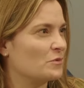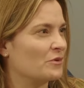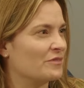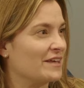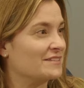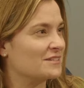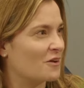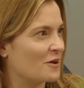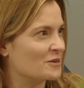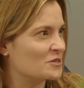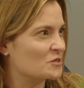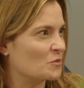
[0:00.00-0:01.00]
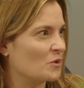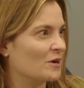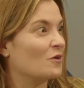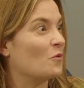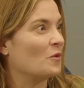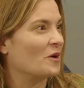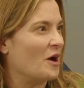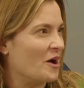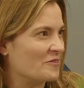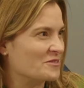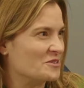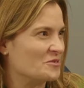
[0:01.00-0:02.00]
whether that's onshore or
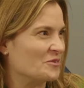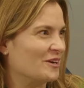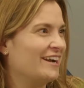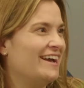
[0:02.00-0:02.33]
offshore